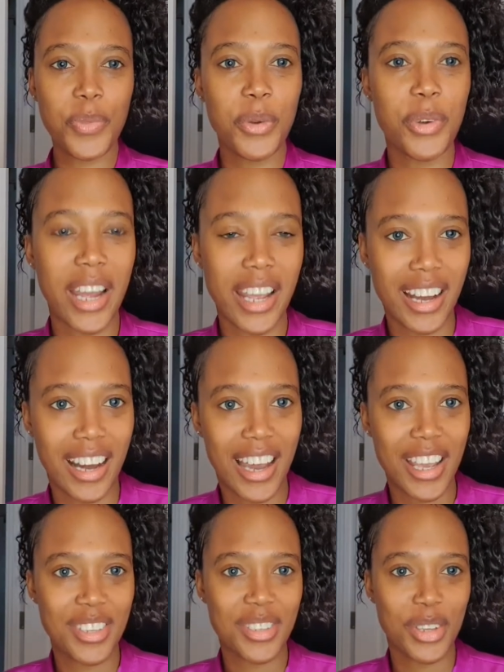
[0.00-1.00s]
Right
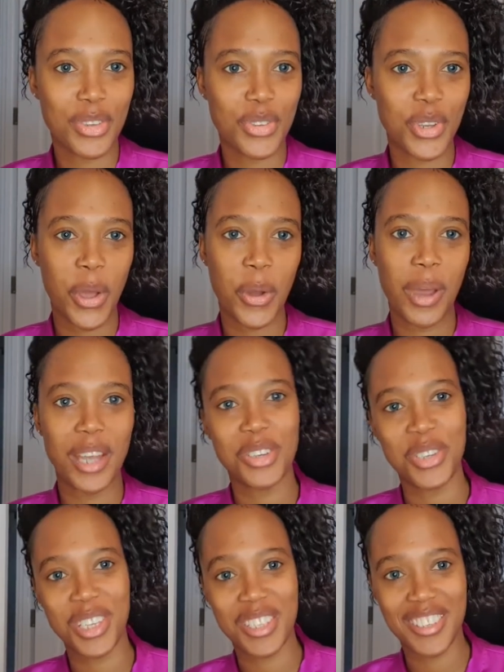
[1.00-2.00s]
guys, so as
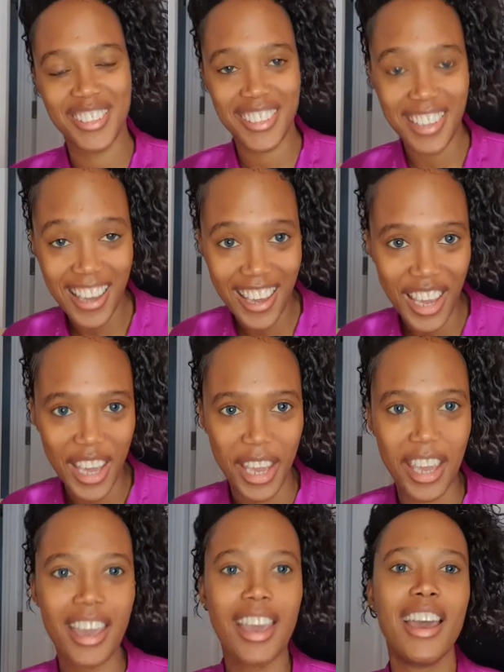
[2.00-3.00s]
you can
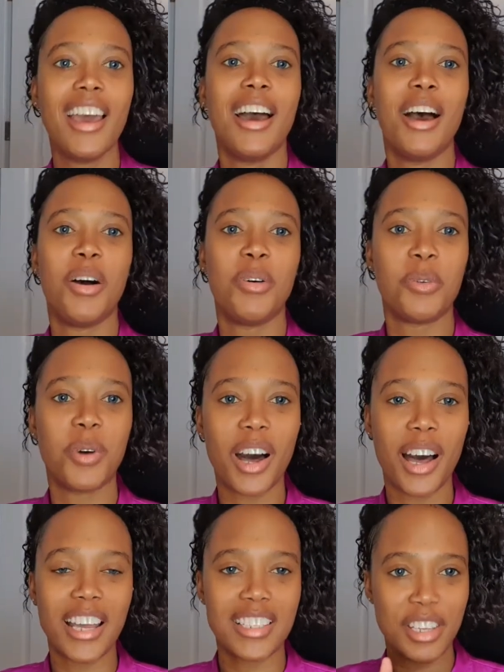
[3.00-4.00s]
see,
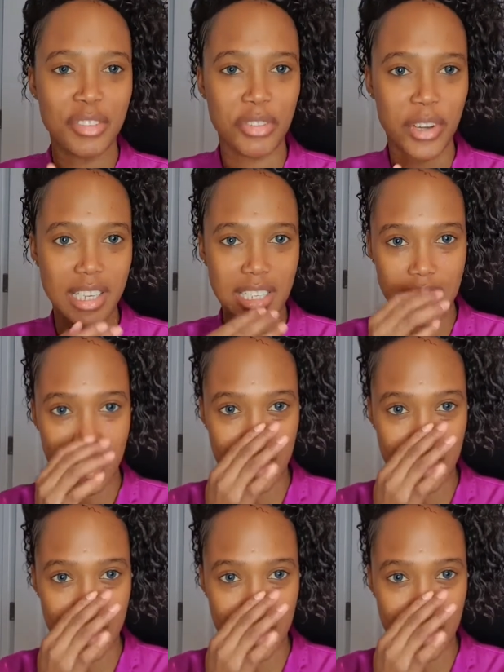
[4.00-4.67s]
what a difference.